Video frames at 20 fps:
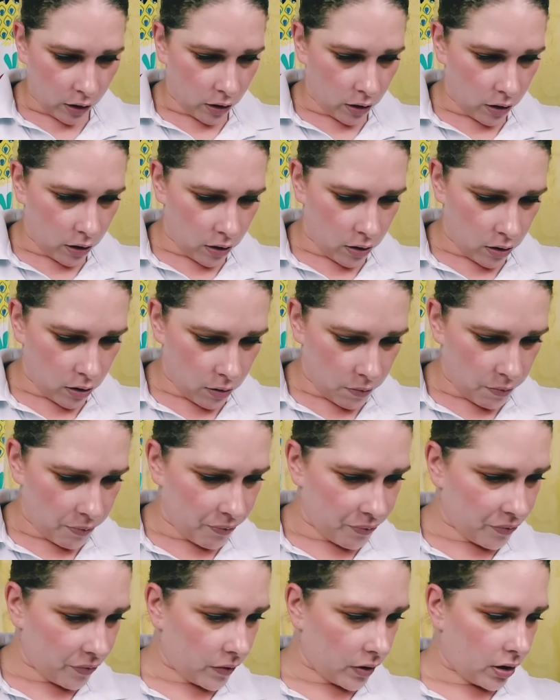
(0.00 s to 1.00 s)
one at?
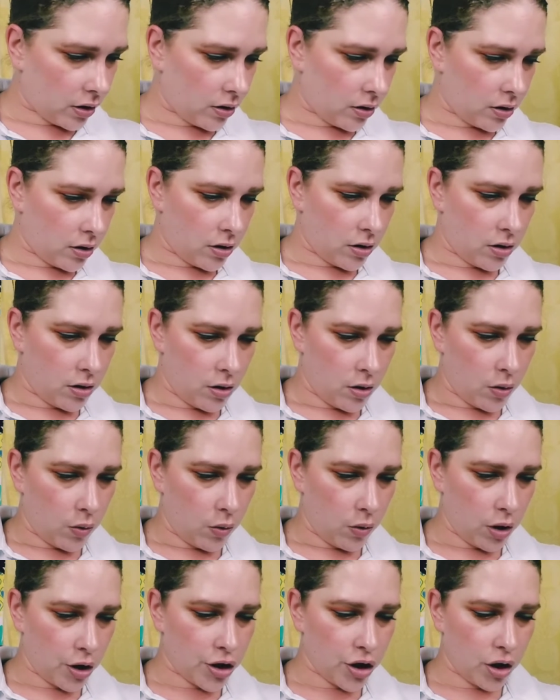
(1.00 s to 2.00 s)

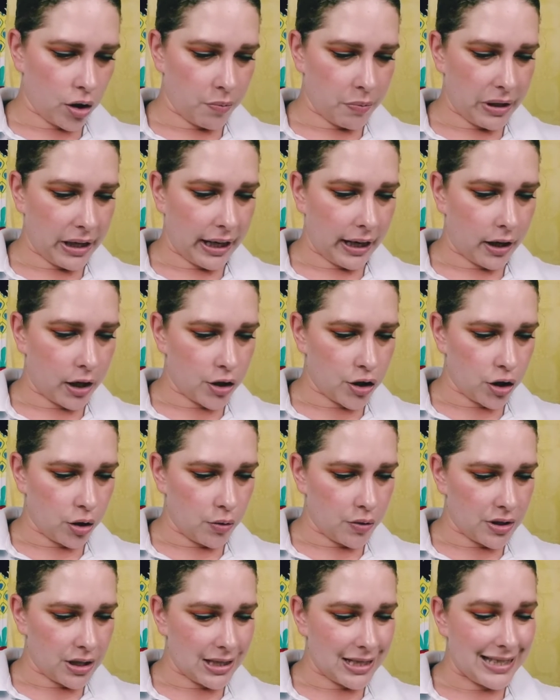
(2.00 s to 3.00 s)
Orchard banana
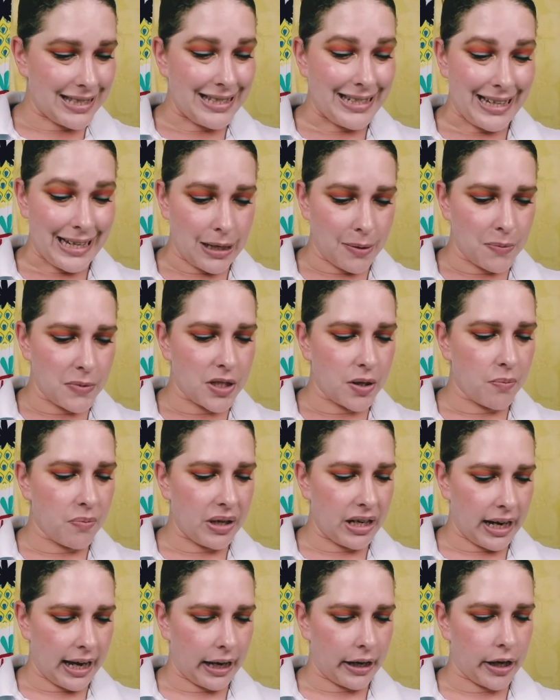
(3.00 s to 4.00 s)
chews, steamed
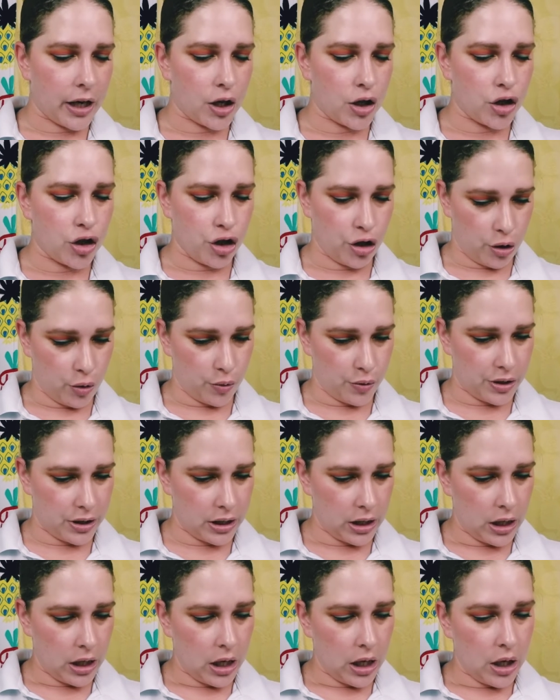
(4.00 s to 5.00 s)
banana chews.
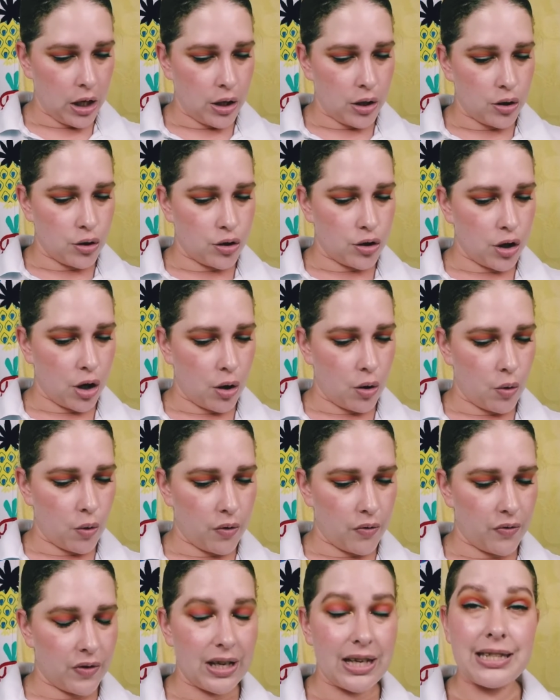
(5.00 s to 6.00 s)
So
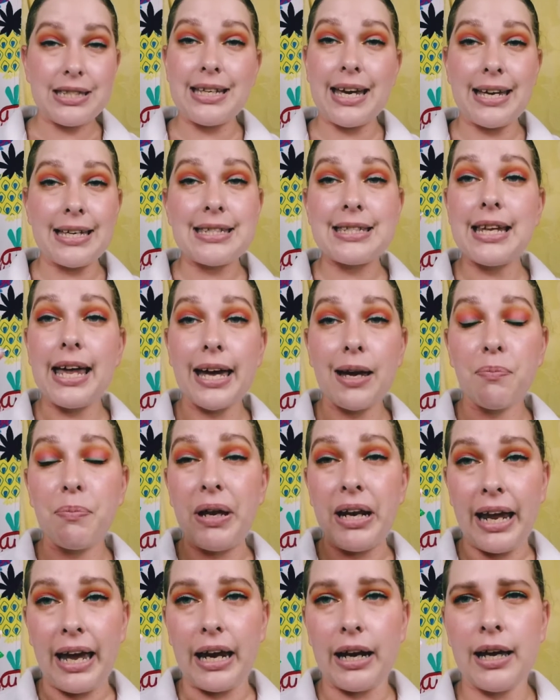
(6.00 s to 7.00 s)
it tastes like
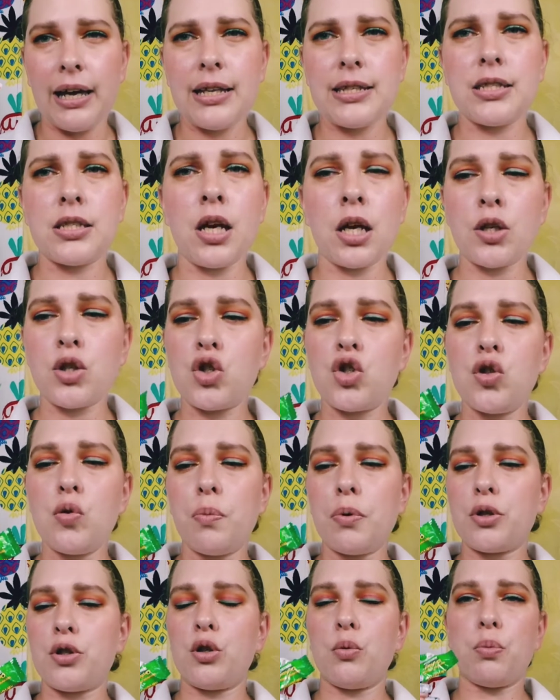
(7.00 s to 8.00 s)
banana. It's not
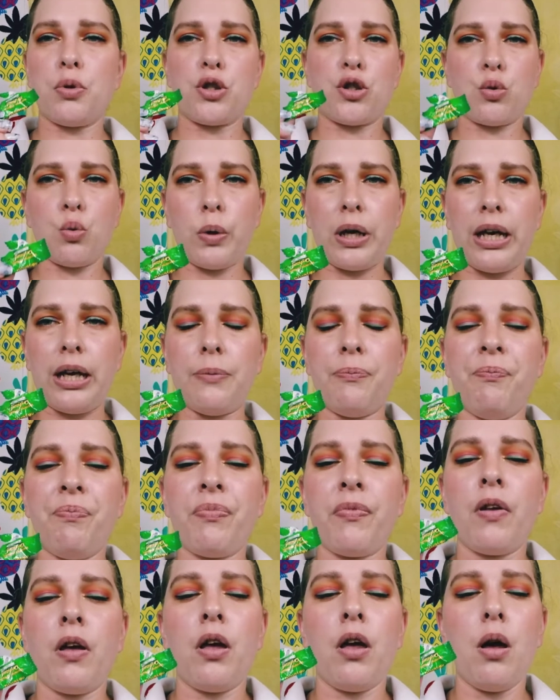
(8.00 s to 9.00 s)
super super sweet,
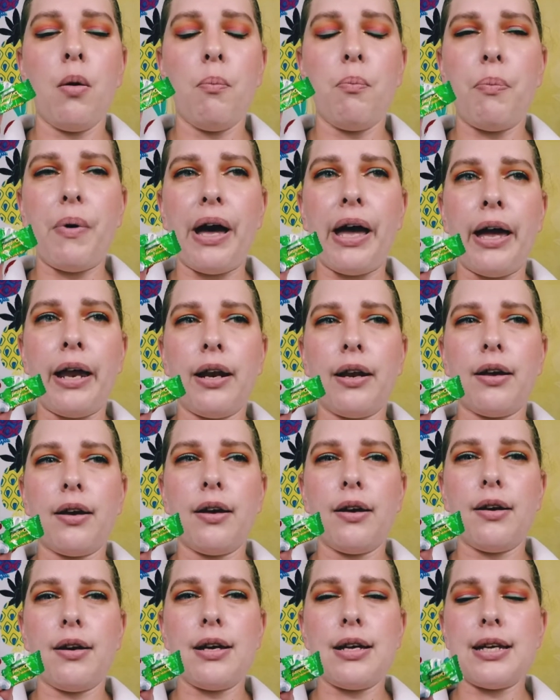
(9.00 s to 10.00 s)
but
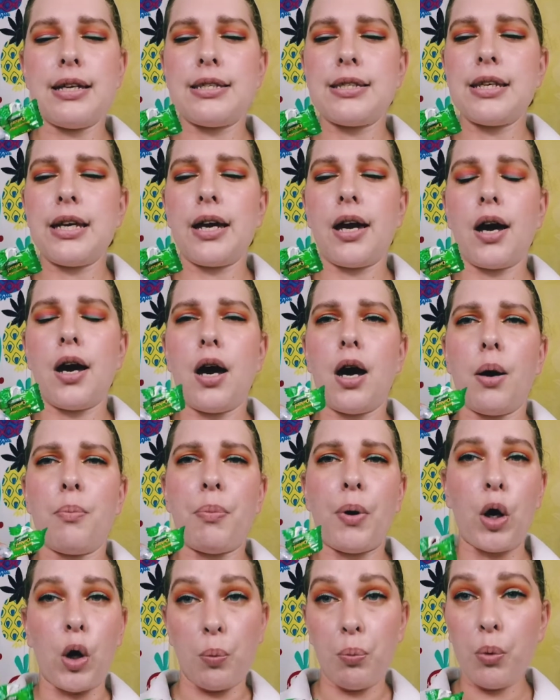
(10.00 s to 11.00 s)
it's like a
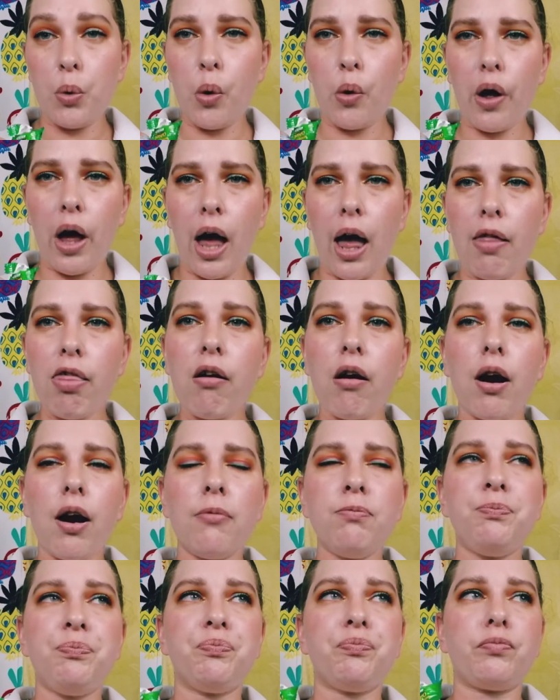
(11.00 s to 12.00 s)
purple color
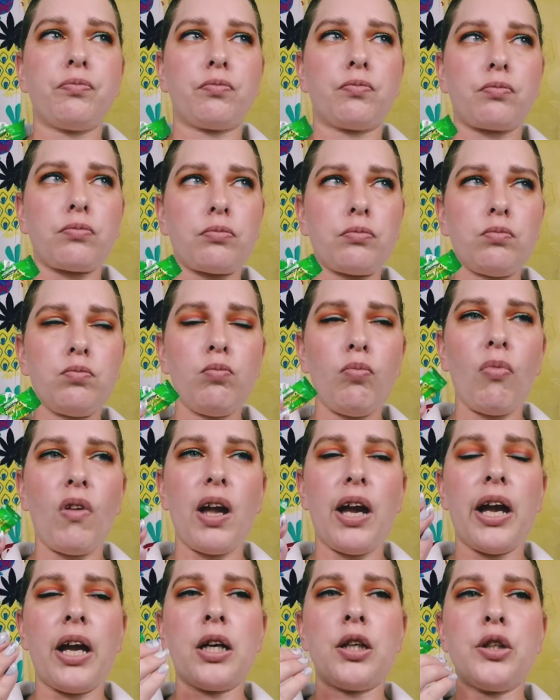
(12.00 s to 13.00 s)

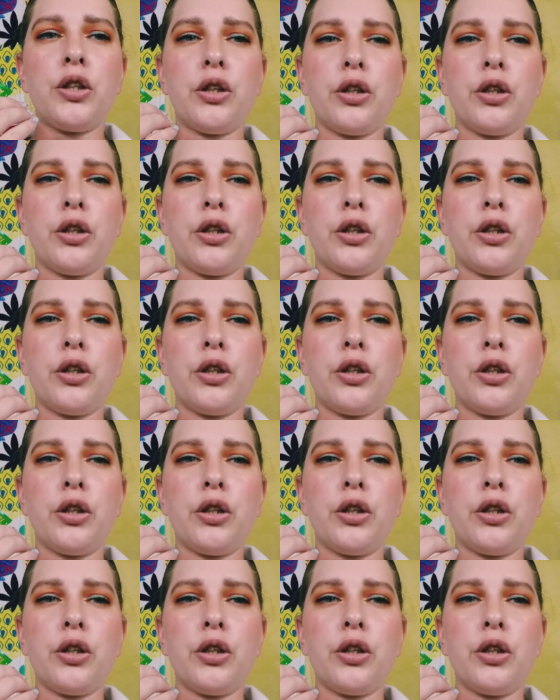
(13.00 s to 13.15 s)
and